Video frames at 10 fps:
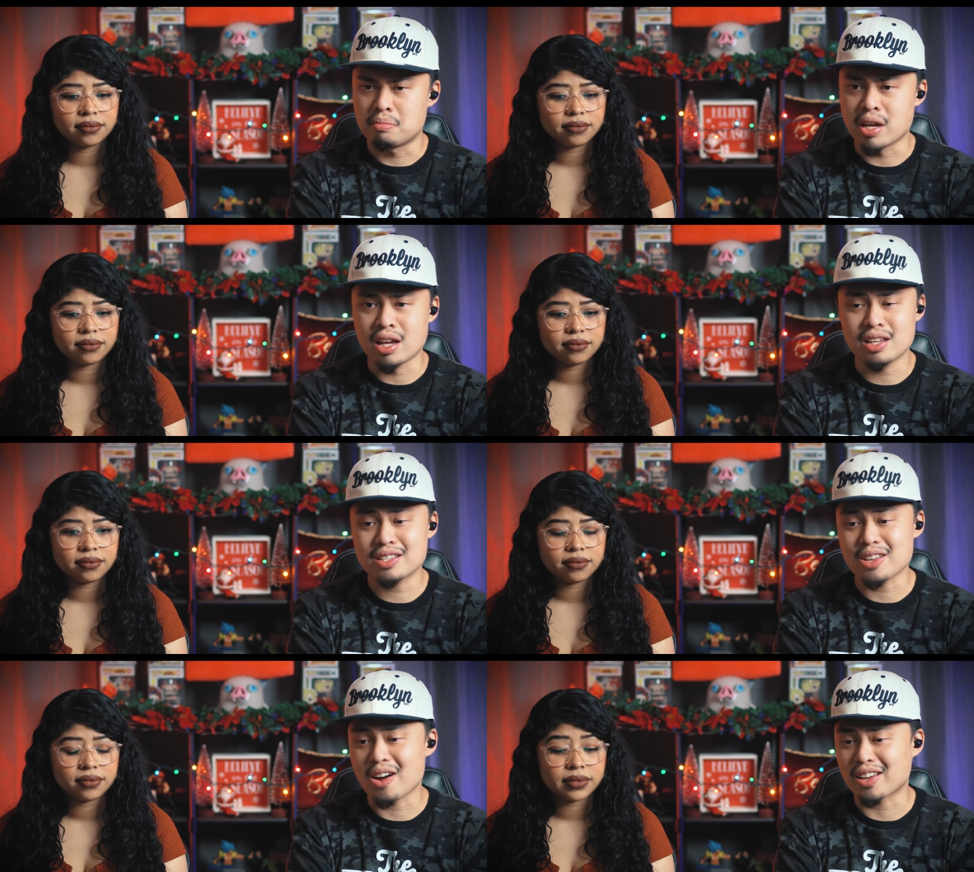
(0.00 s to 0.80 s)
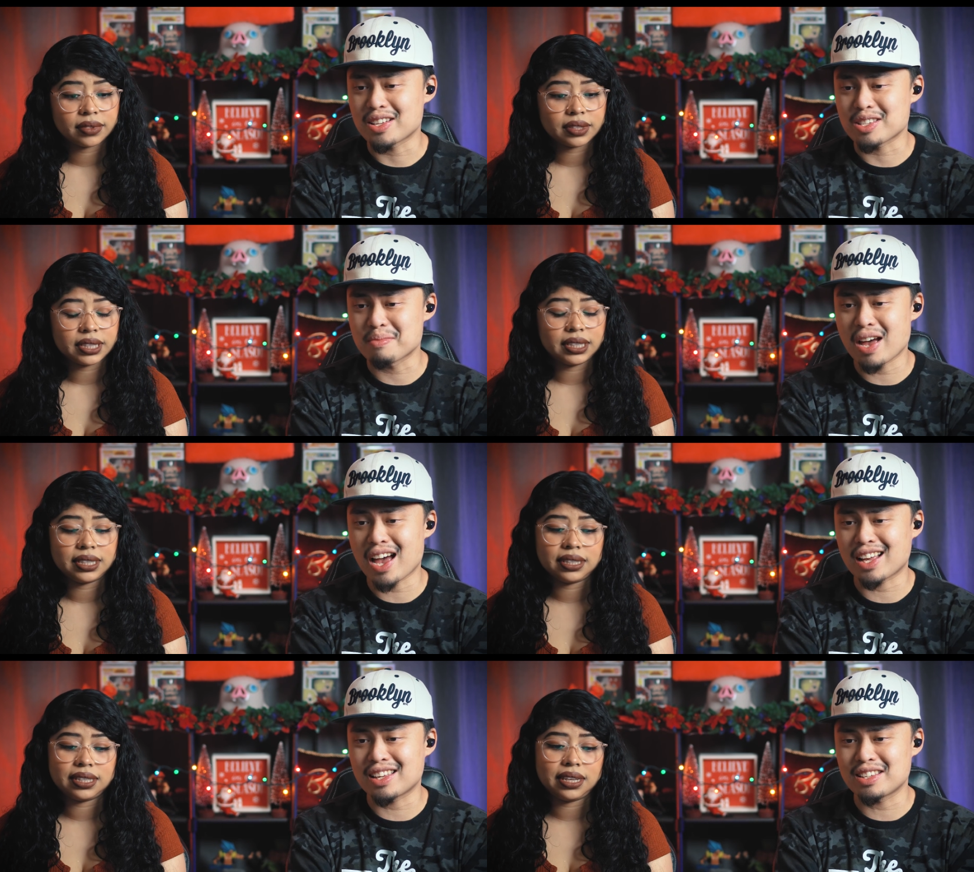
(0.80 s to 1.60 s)
Speaker 1: Man, he's talking
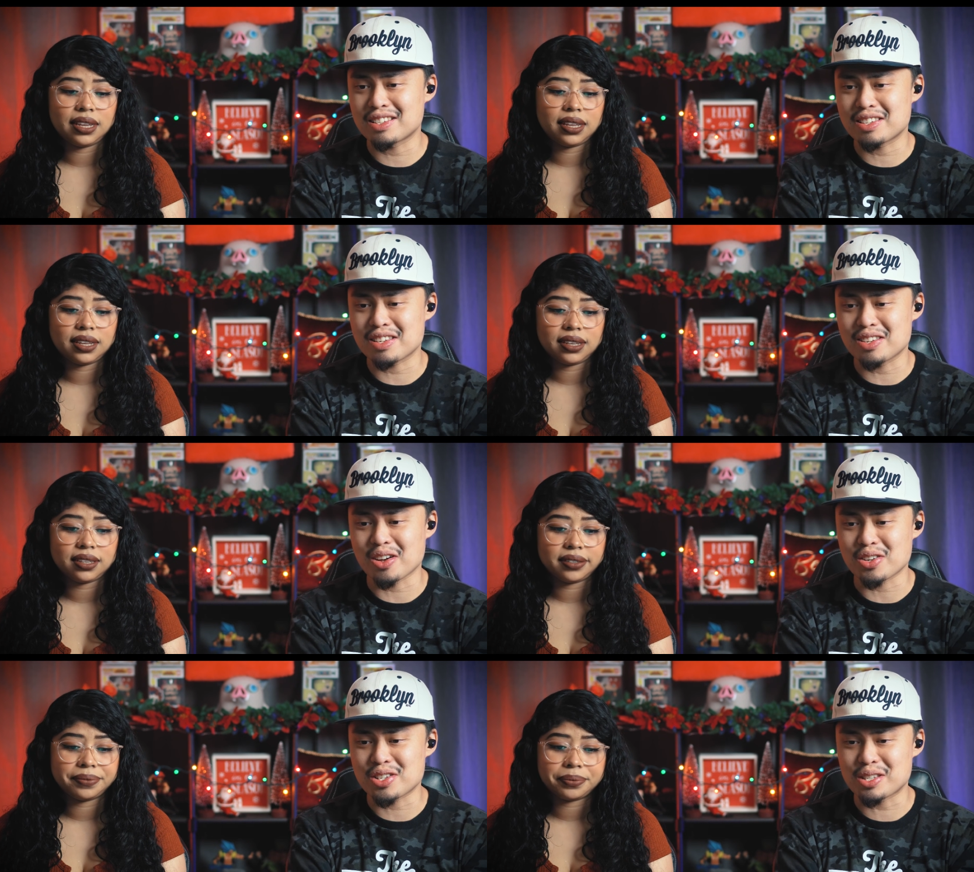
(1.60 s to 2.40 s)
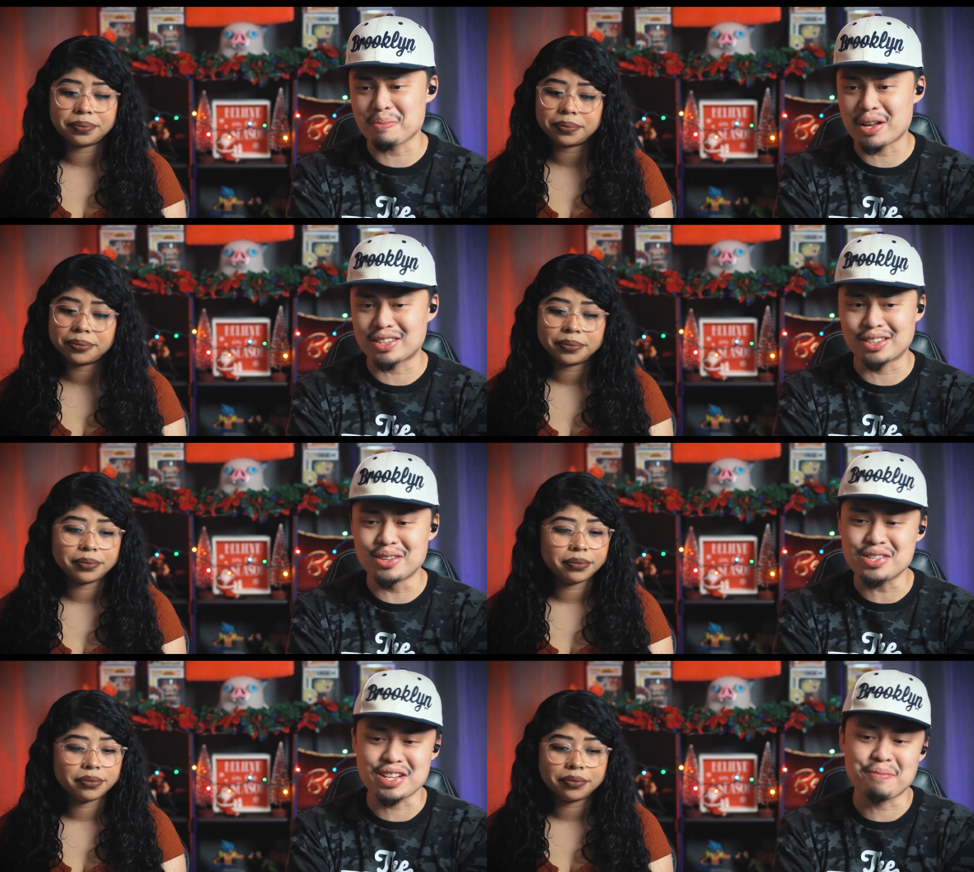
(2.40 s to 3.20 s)
smack. Yo, she's about to
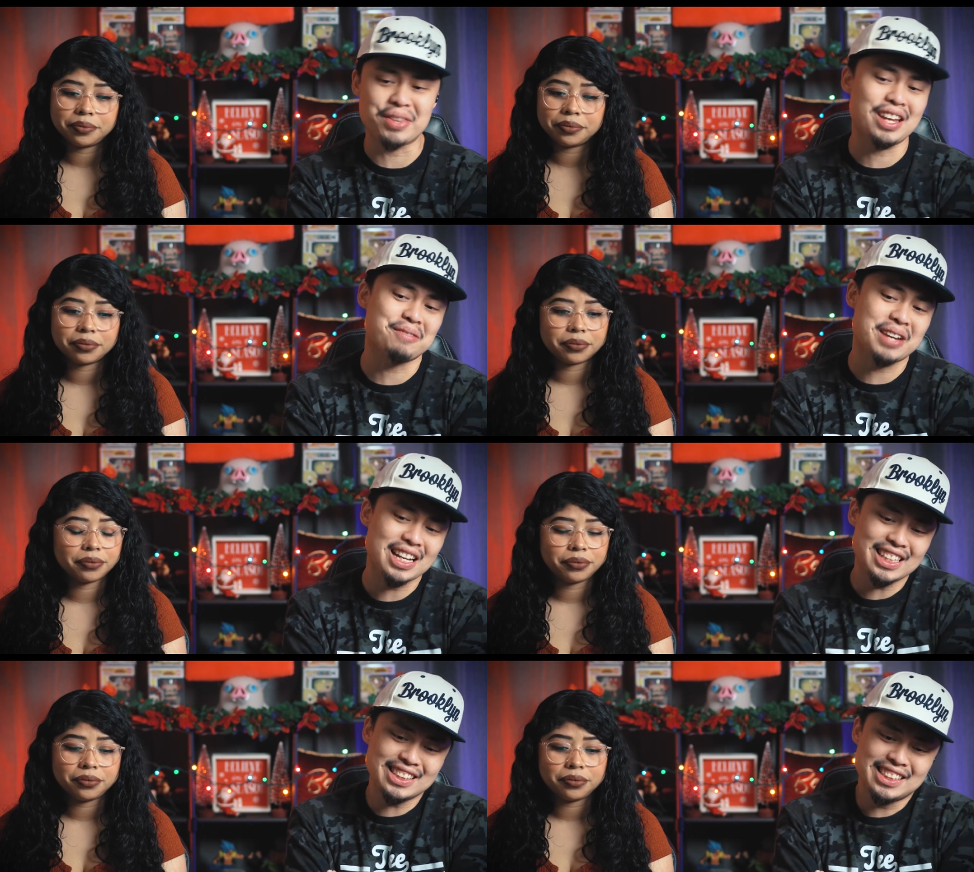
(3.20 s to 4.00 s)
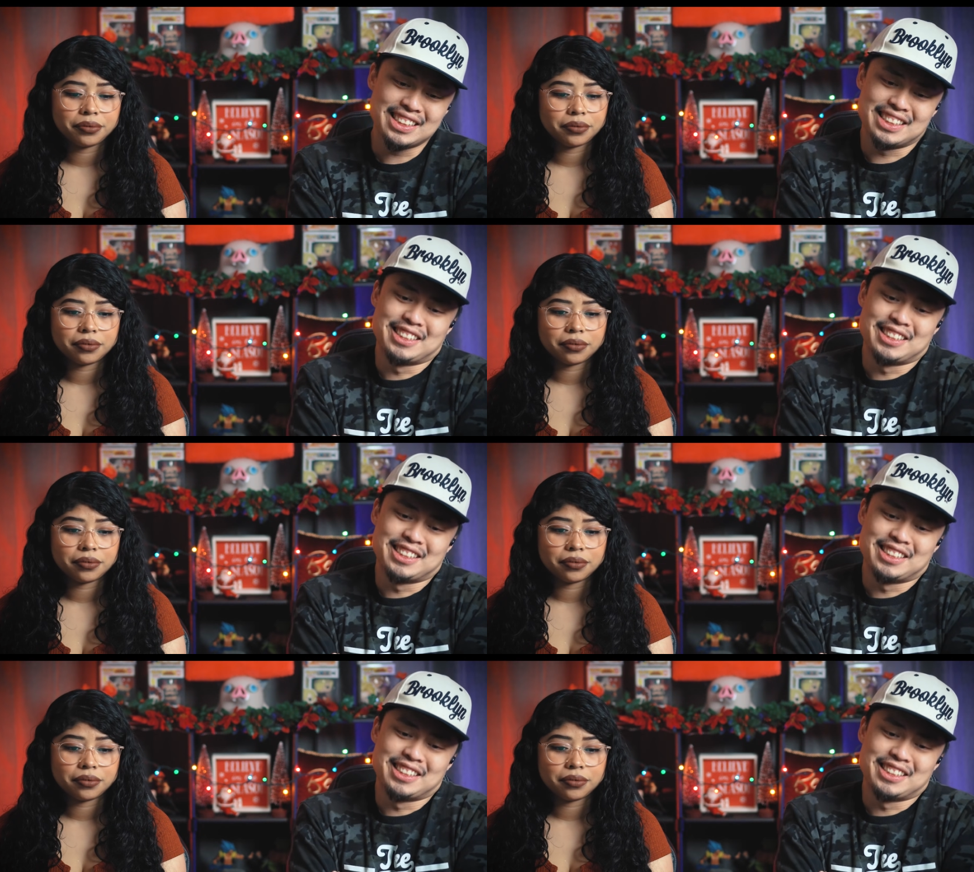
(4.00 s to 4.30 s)
do something, man.